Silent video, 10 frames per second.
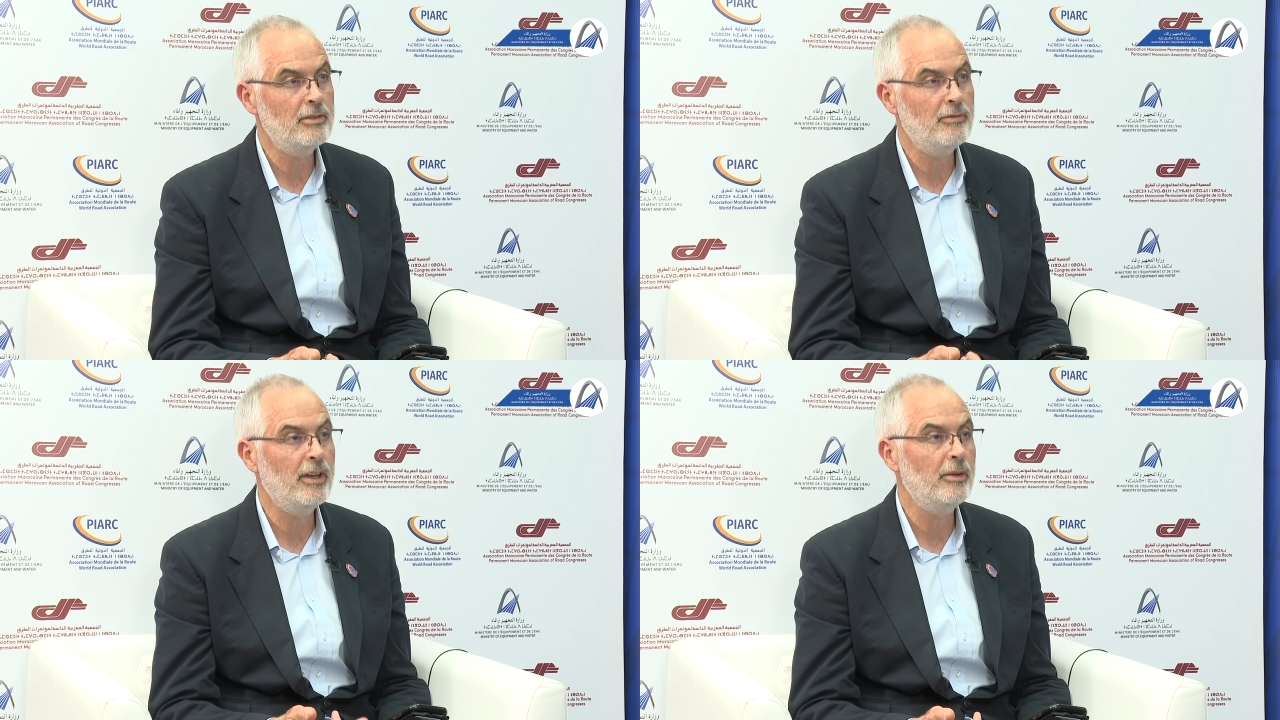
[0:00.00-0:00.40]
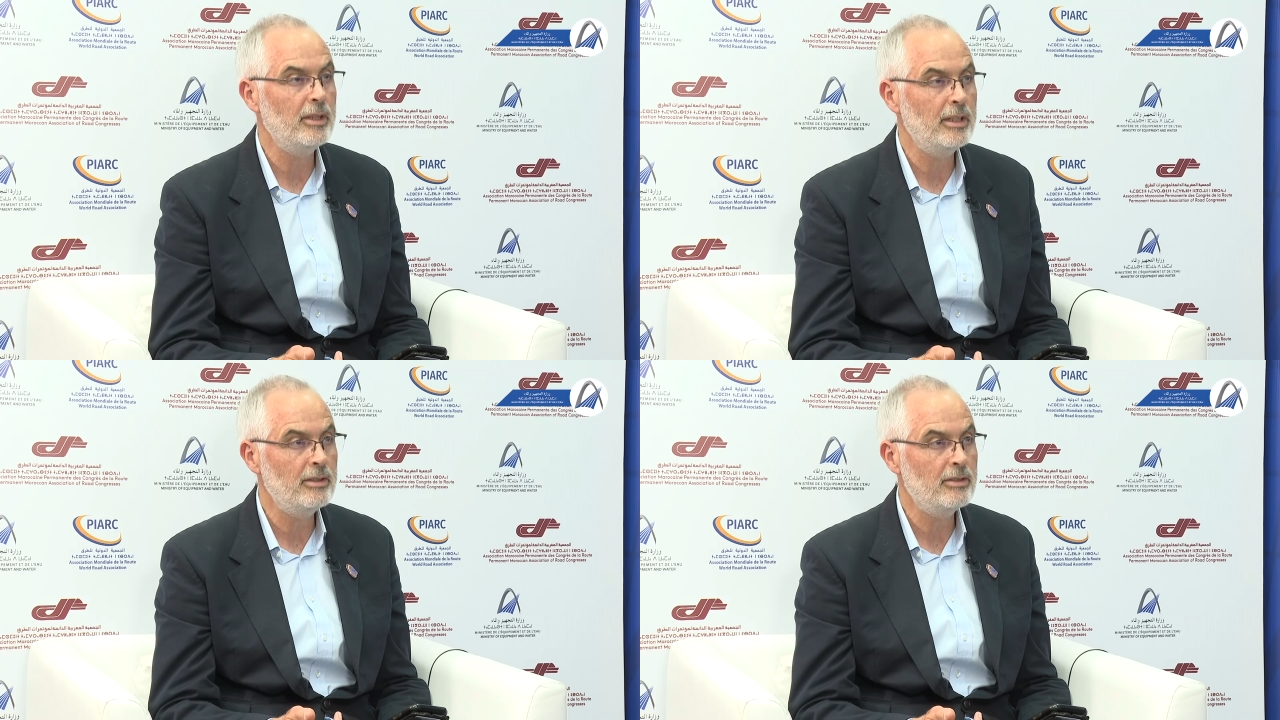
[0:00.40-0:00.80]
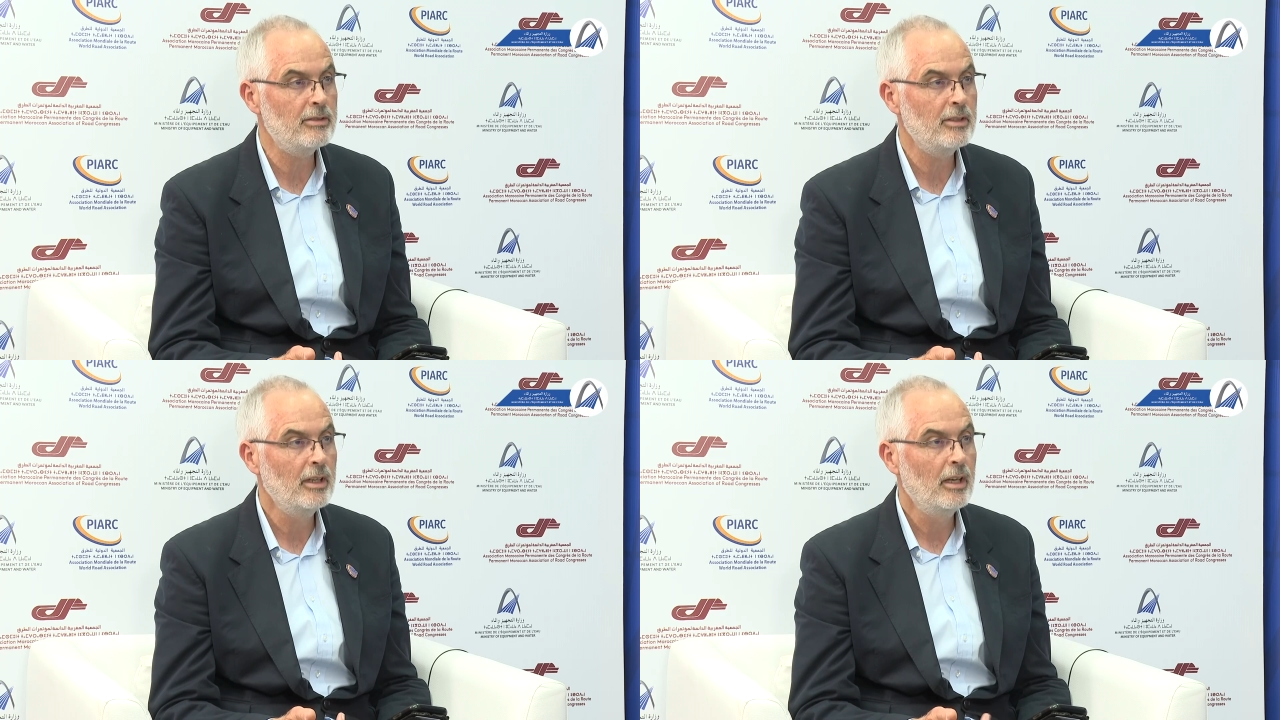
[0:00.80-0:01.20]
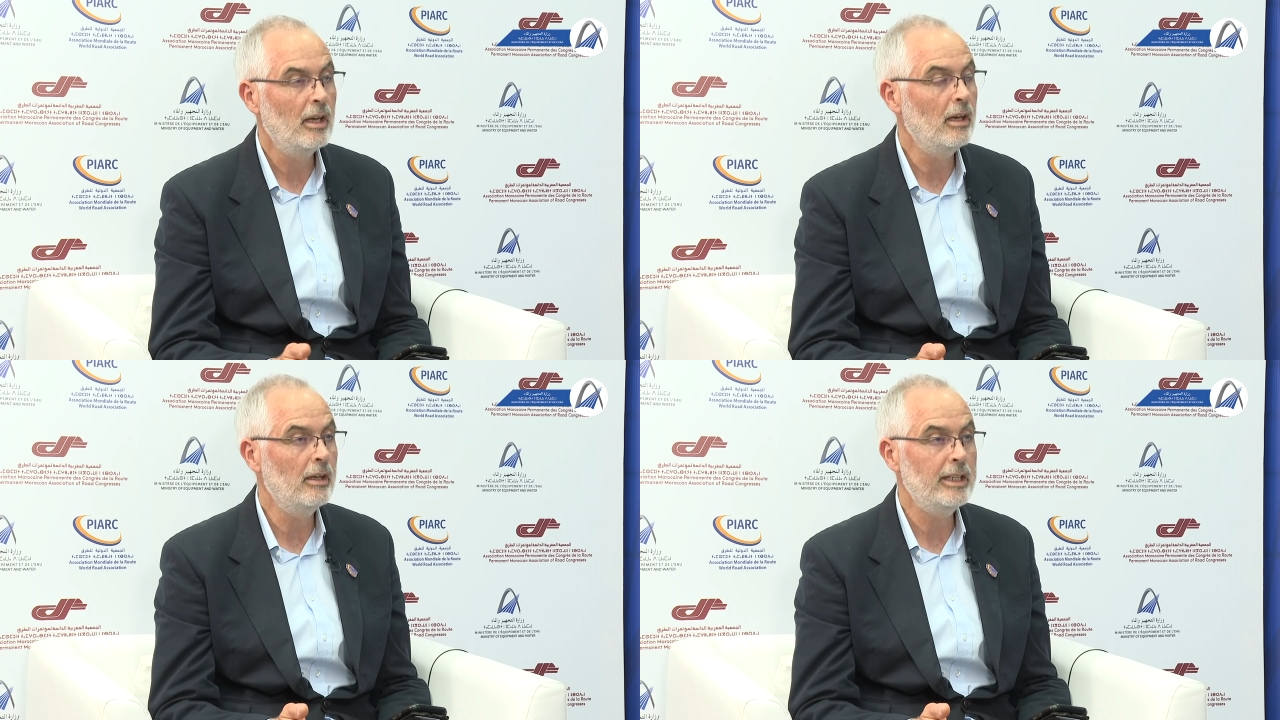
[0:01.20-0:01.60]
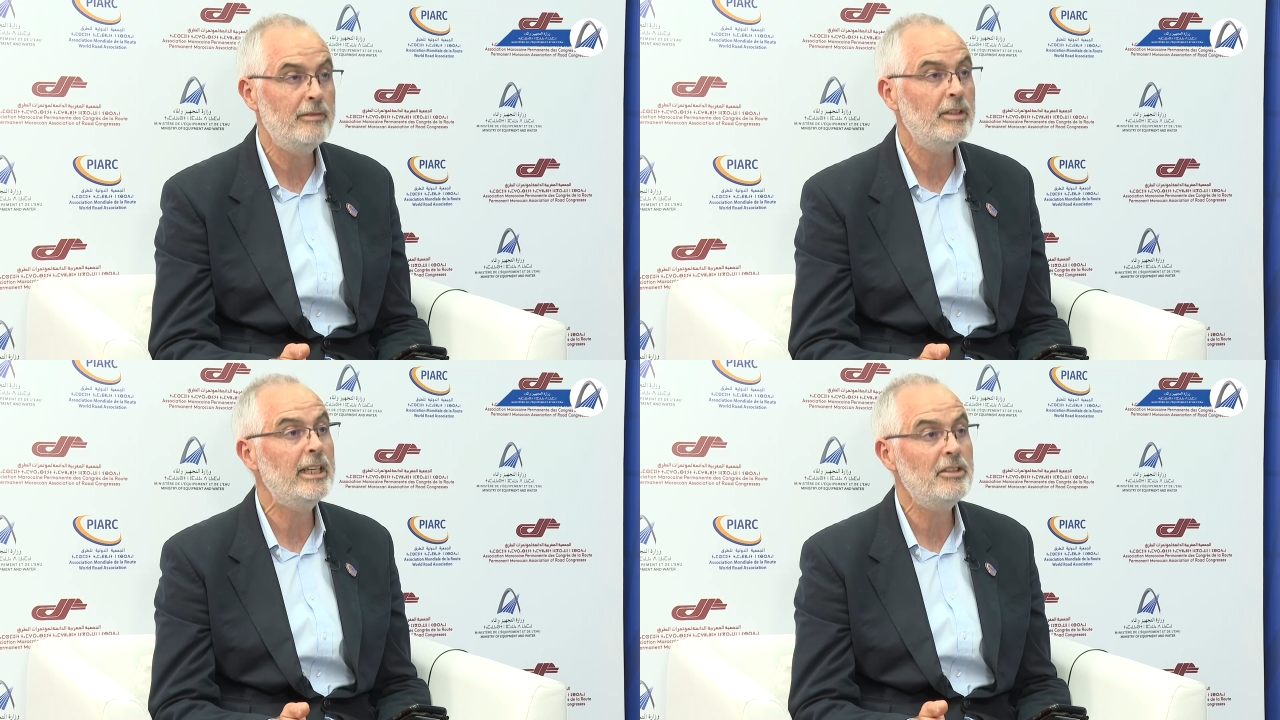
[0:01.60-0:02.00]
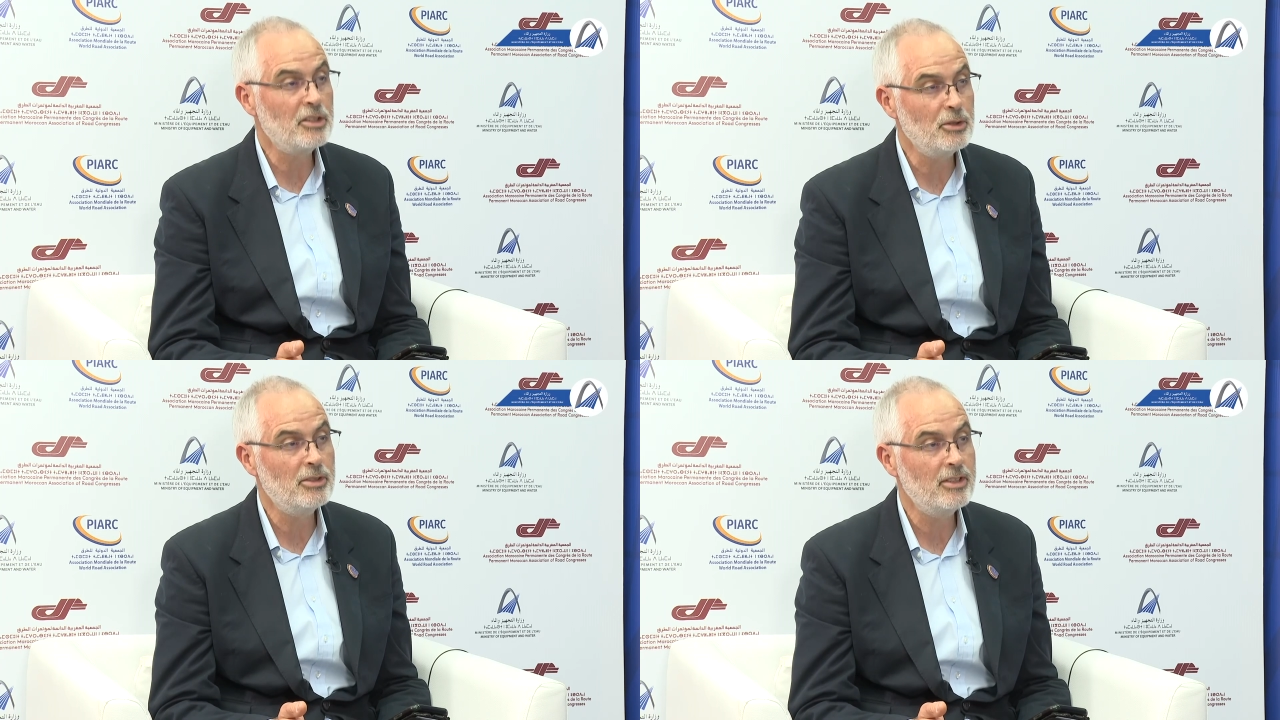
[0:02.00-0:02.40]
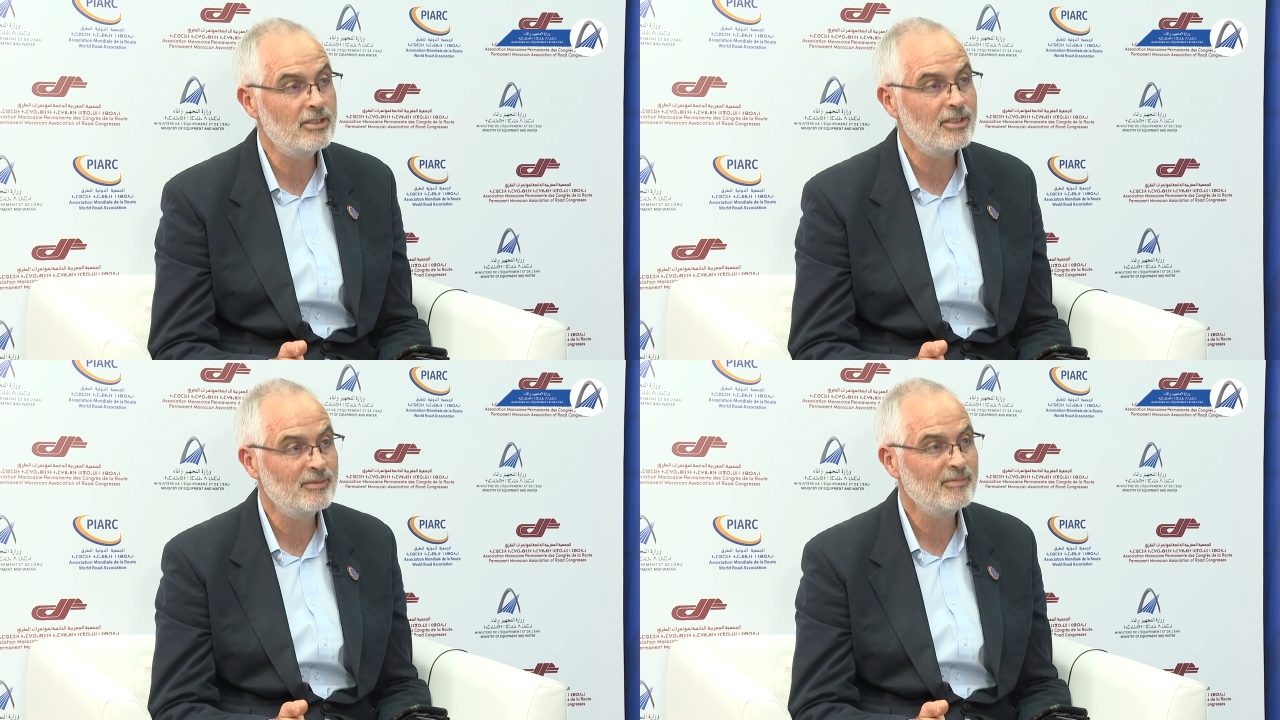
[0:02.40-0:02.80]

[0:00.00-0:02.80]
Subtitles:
ferries, even e-scooters.